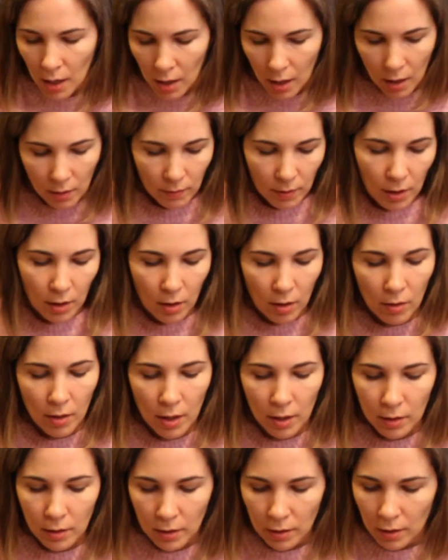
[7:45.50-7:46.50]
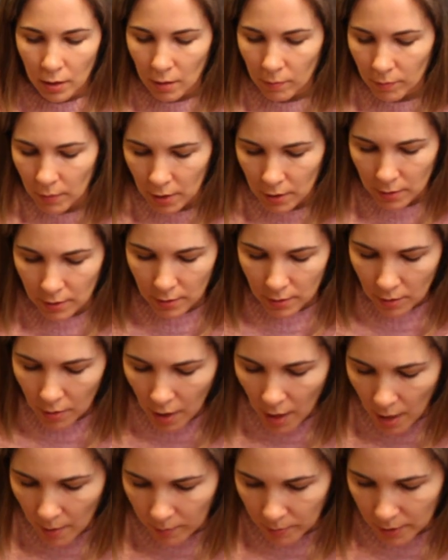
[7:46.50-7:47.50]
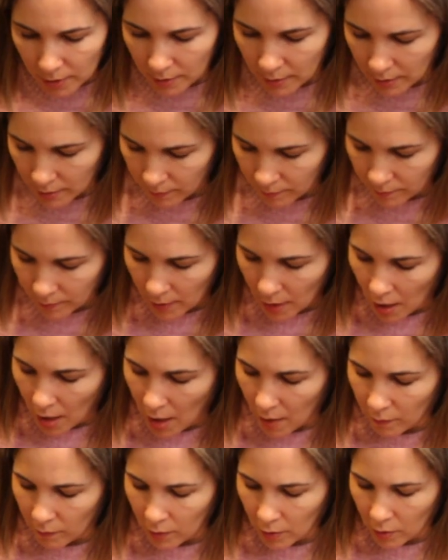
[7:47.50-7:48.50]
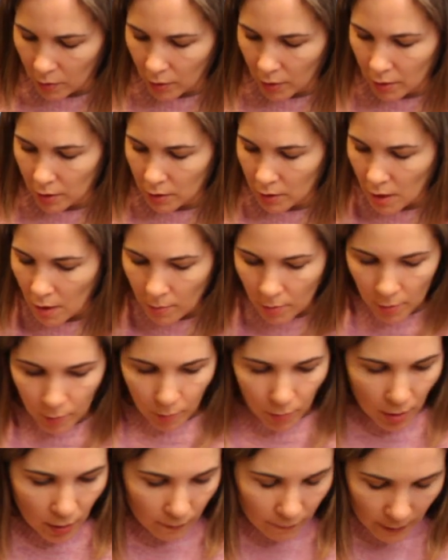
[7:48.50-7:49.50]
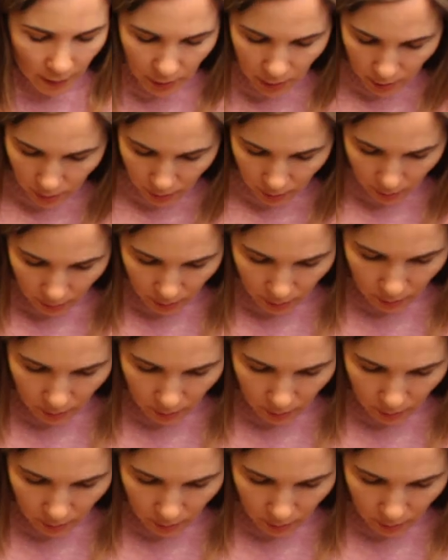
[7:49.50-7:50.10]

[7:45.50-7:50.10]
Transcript: I'm going to go ahead and clean up these scraps, and we're going to chop up our veggies.